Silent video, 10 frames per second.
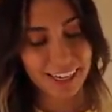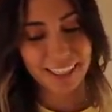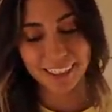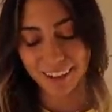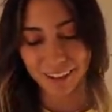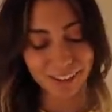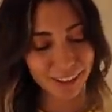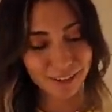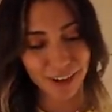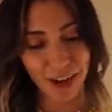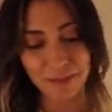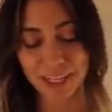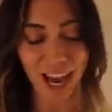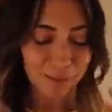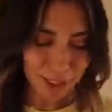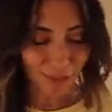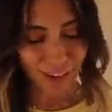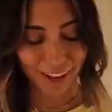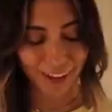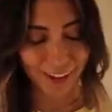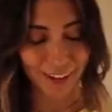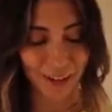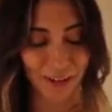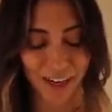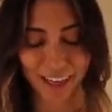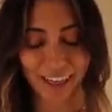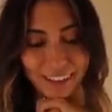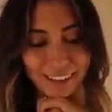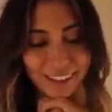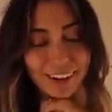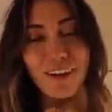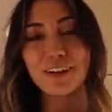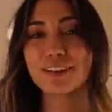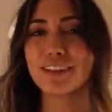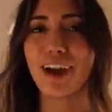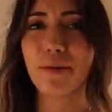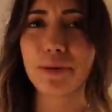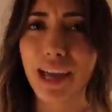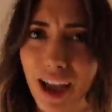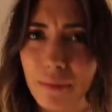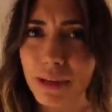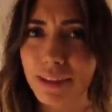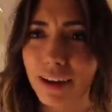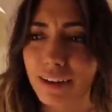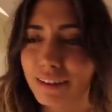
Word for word: It's got all the good vibes. The atmosphere there is so good hard to not be happy there.